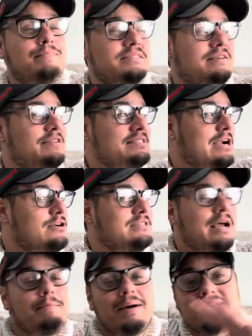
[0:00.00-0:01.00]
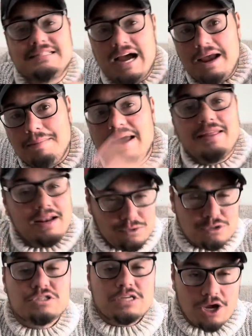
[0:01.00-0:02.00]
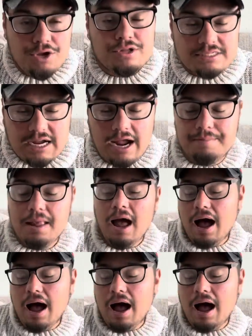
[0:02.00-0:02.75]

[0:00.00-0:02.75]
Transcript: Pacific Standard Time, my time, and then it will tell you the time.